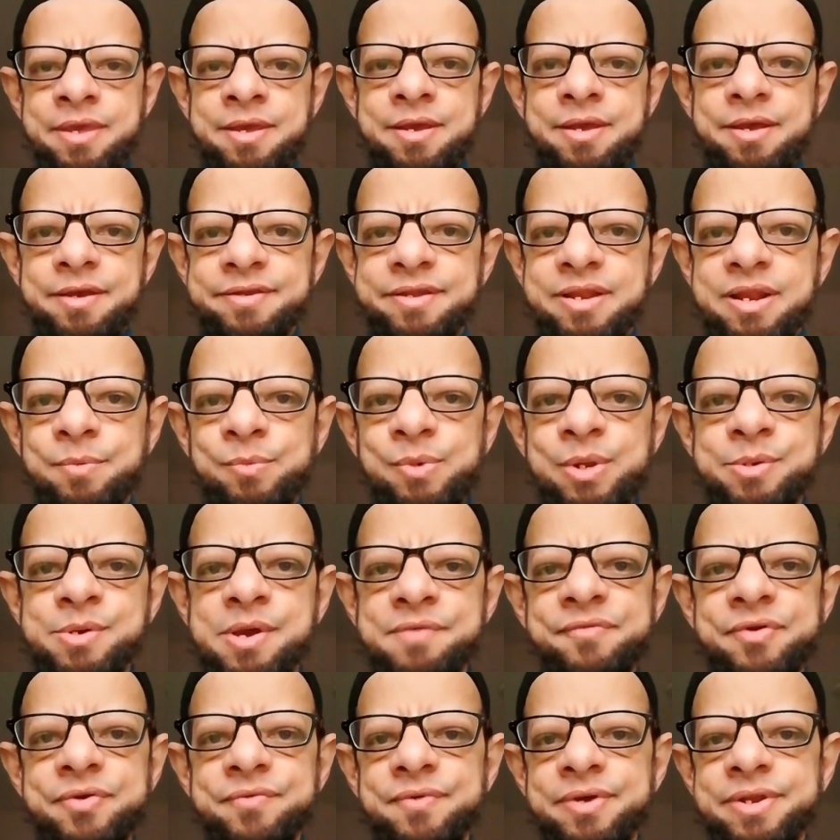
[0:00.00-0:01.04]
Assalamu alaikum
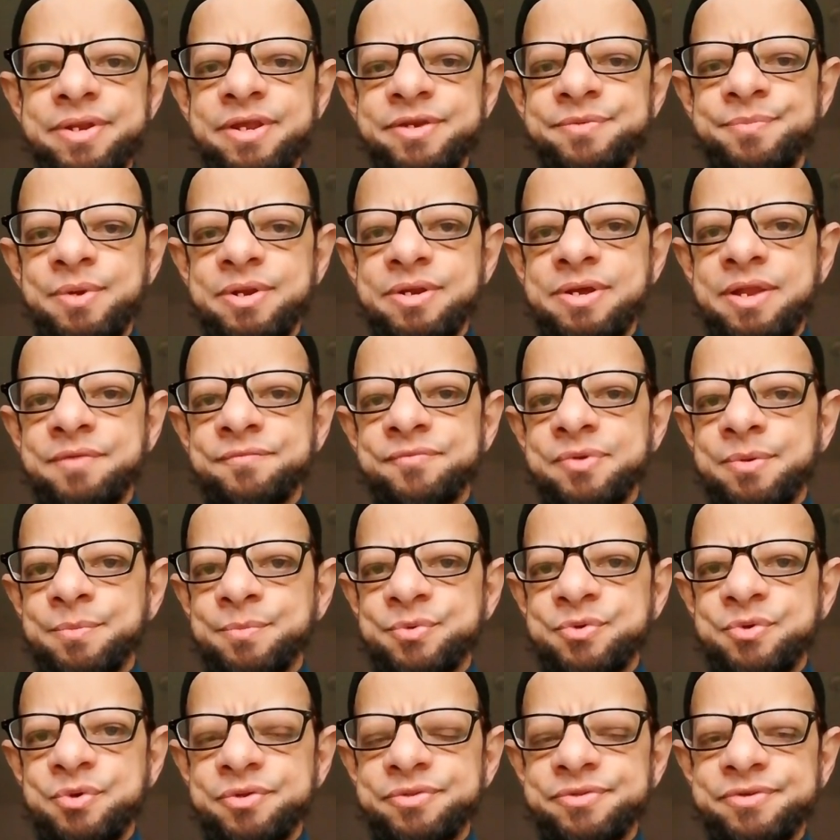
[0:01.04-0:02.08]
everyone, Ajmal Khan from
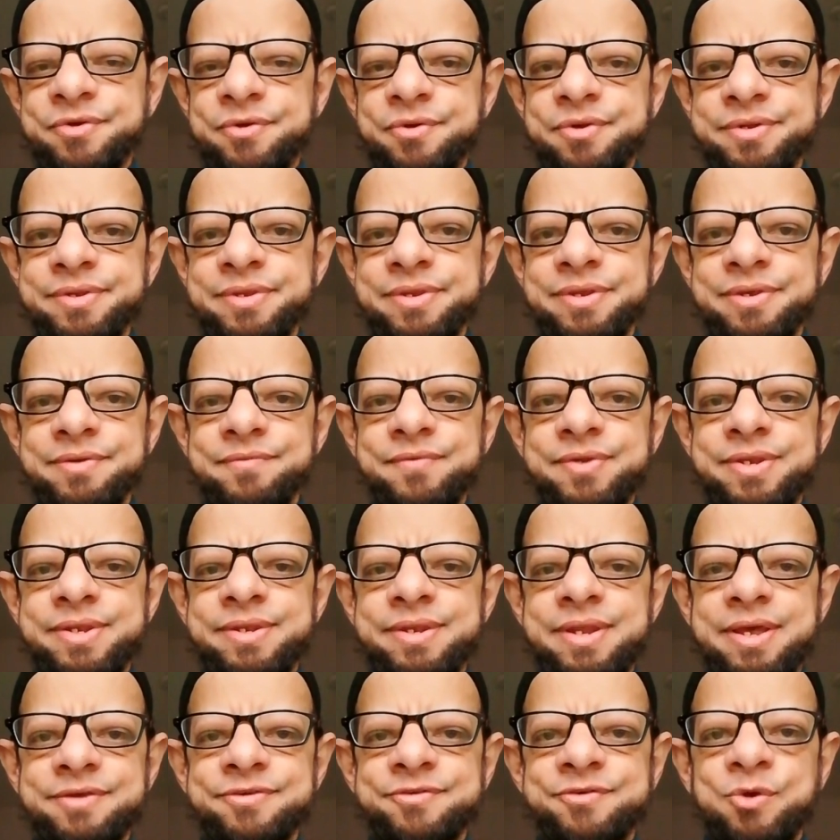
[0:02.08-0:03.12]
GrowthZone with
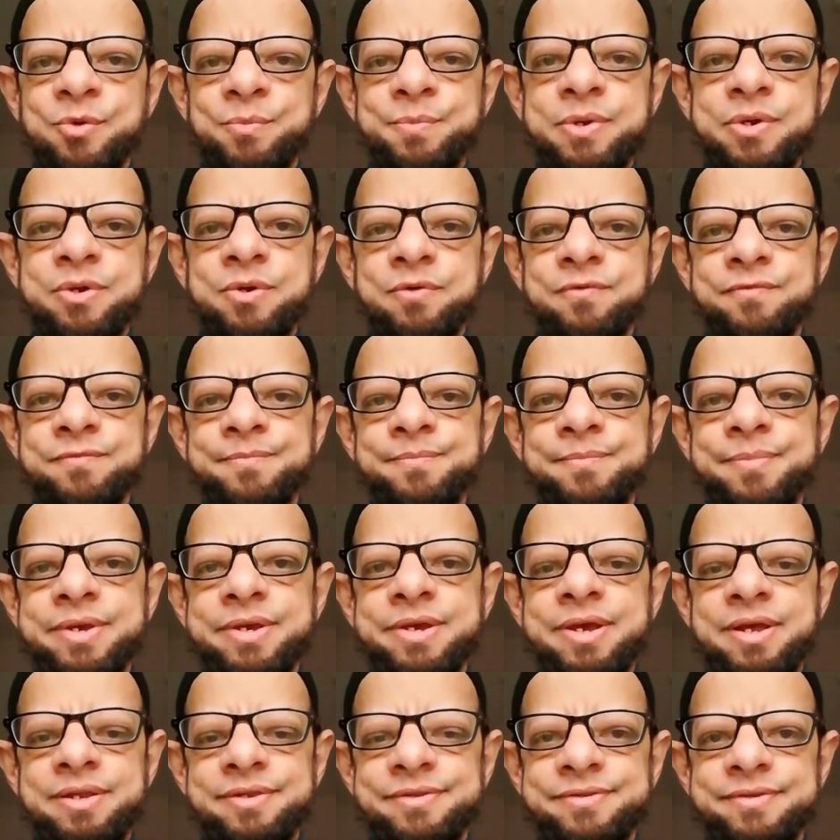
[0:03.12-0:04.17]
next topic of big
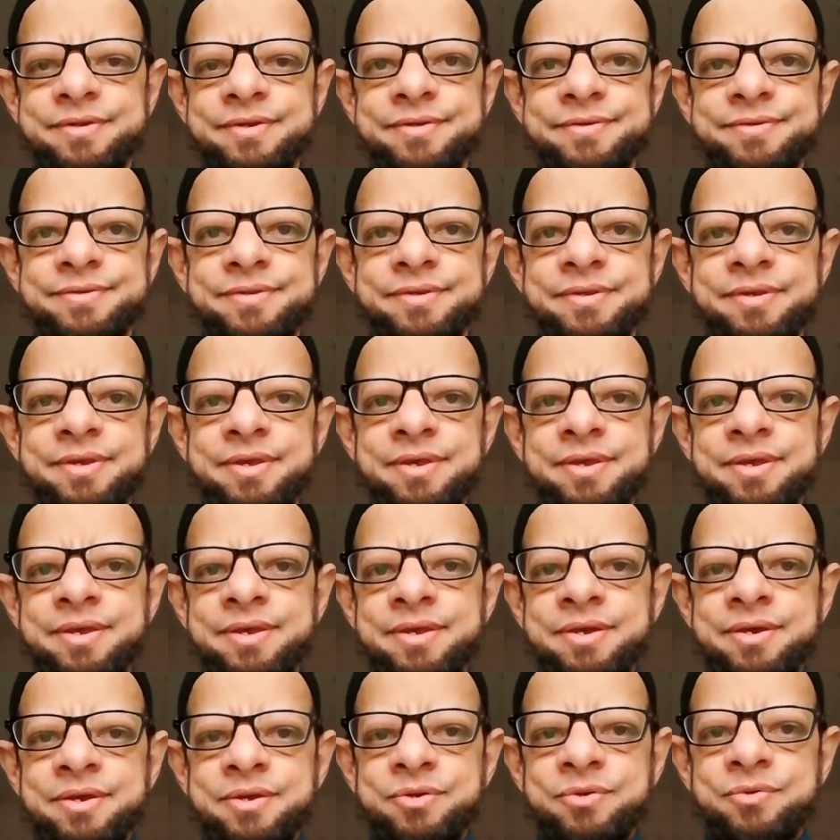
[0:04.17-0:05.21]
answers.
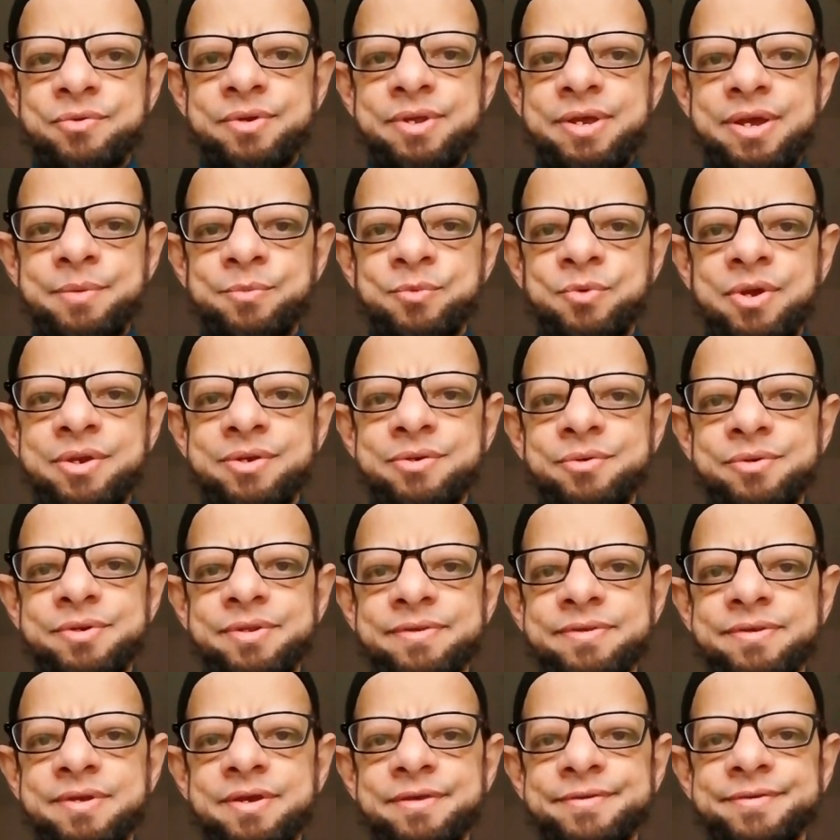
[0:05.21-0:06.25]
Today I'm going to
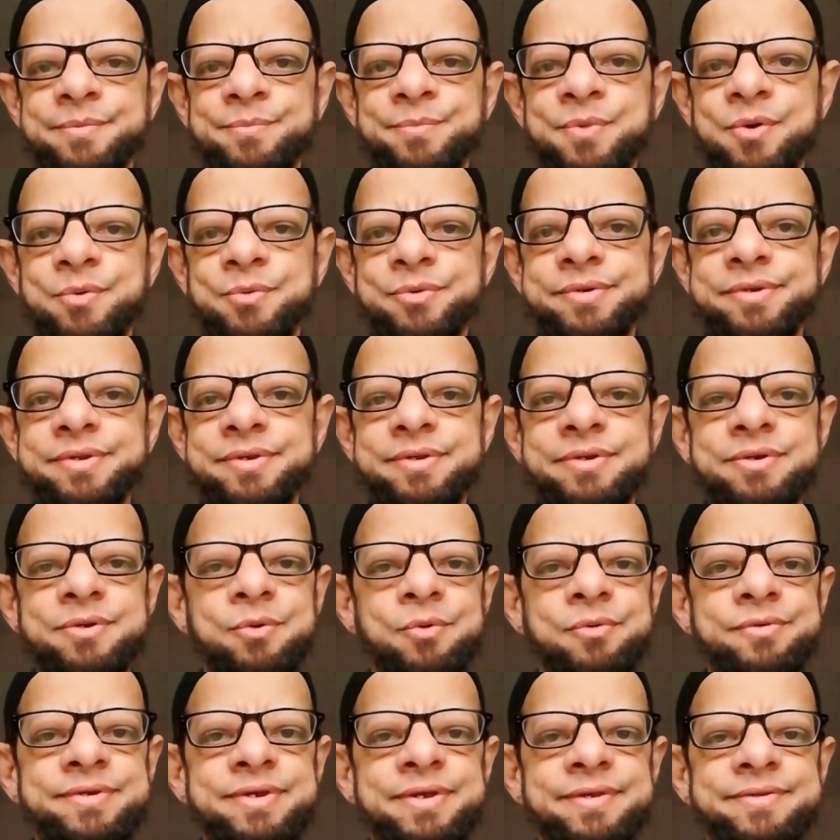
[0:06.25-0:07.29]
discuss about
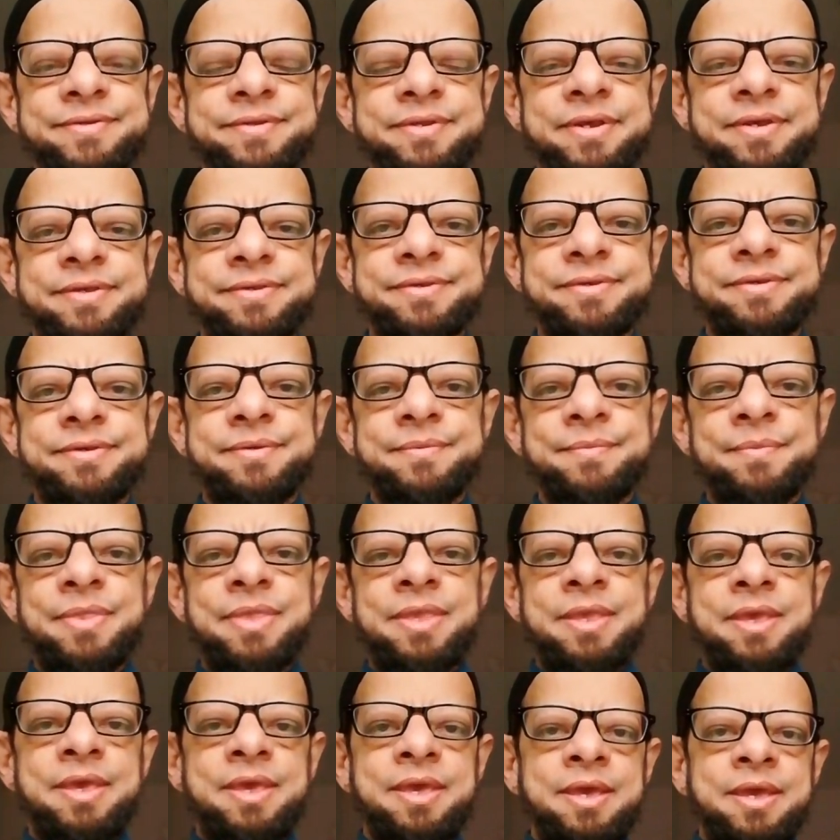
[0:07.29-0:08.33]
consciousness.
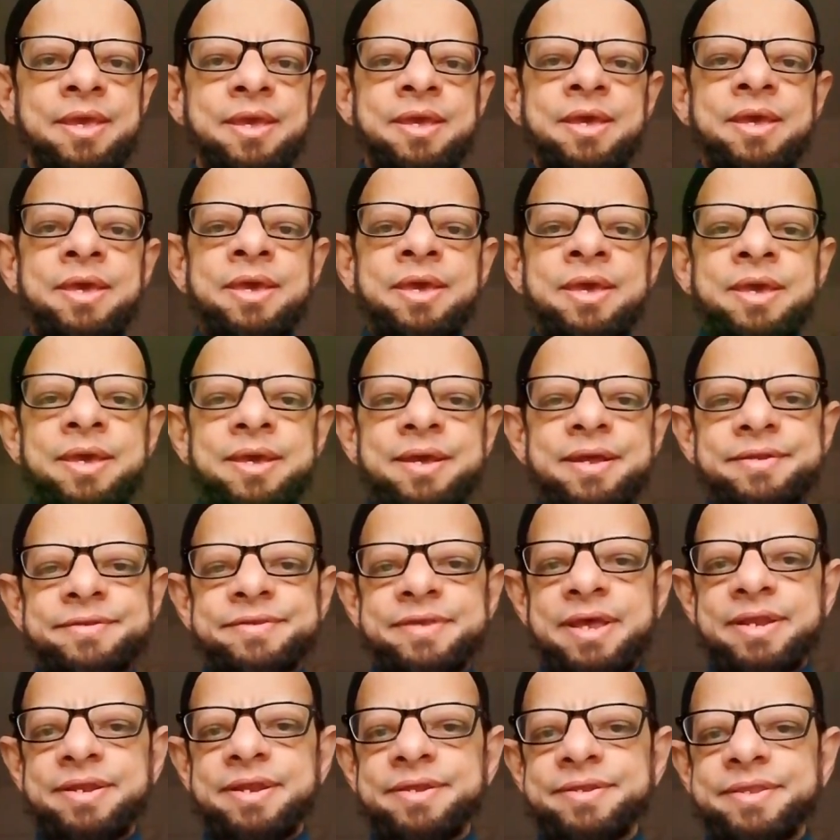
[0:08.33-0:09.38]
It's
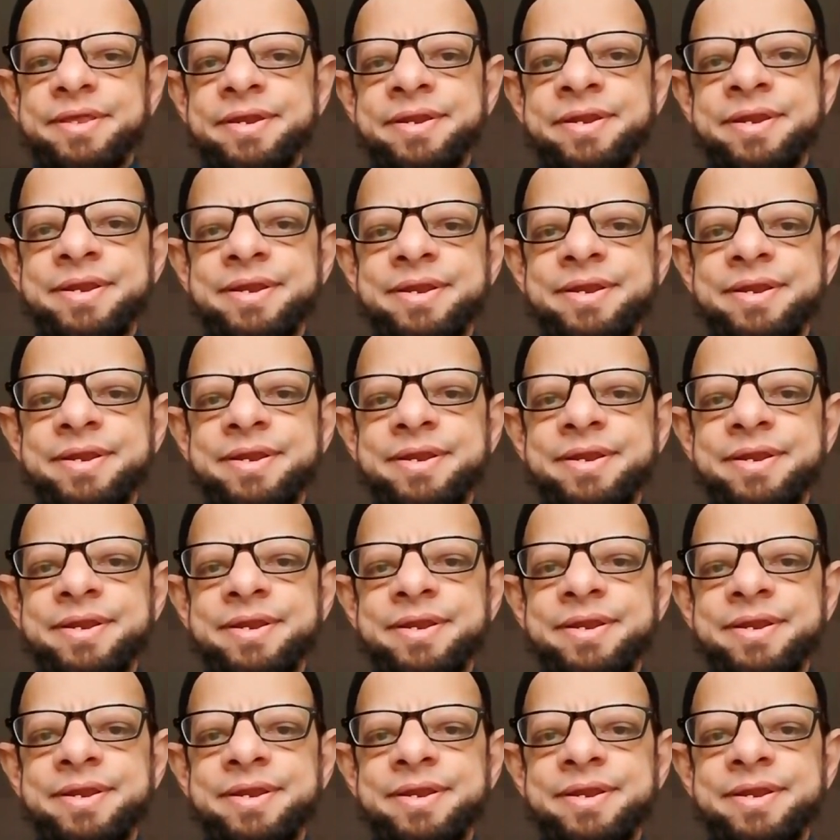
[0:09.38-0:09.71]
another